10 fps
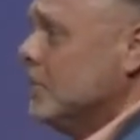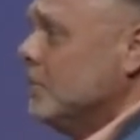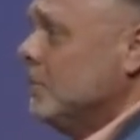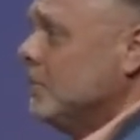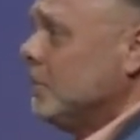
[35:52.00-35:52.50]

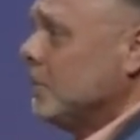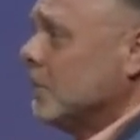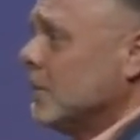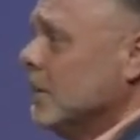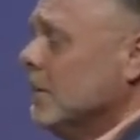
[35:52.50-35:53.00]

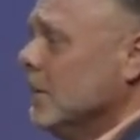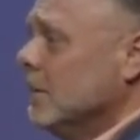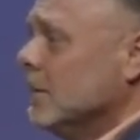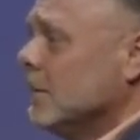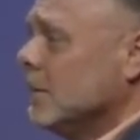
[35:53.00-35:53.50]

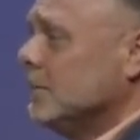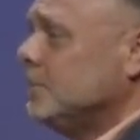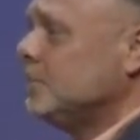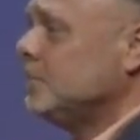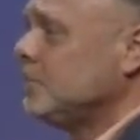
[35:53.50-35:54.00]

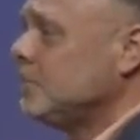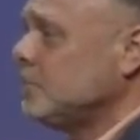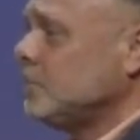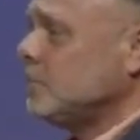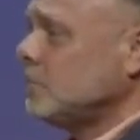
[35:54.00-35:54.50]

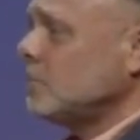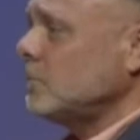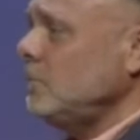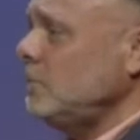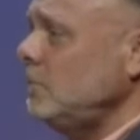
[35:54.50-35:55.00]

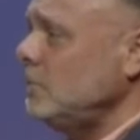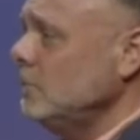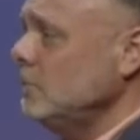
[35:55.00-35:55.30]
[no speech]